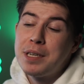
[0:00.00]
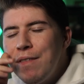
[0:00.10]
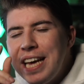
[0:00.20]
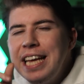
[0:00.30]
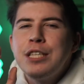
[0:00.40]

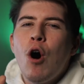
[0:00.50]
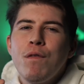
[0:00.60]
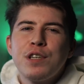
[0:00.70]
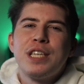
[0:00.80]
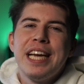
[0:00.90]
But there is
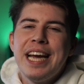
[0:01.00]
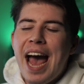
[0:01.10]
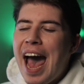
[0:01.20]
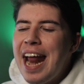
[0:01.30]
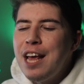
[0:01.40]

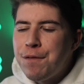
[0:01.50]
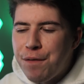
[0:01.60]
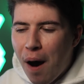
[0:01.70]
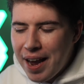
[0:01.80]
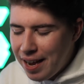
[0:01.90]
obviously, any
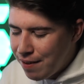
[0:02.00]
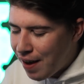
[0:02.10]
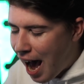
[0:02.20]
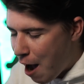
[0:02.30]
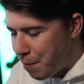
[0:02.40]
fight
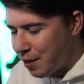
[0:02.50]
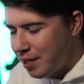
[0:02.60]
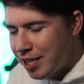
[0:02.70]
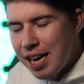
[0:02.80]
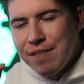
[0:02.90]
that
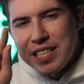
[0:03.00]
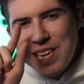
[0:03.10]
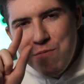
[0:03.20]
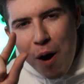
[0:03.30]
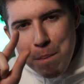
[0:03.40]
happens, there's
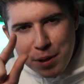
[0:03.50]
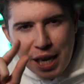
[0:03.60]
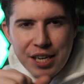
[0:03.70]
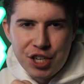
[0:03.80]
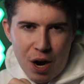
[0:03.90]
a
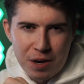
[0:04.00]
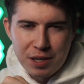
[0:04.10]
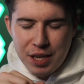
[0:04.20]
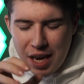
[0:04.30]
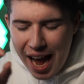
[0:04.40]
1%
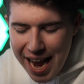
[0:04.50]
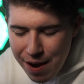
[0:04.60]
chance,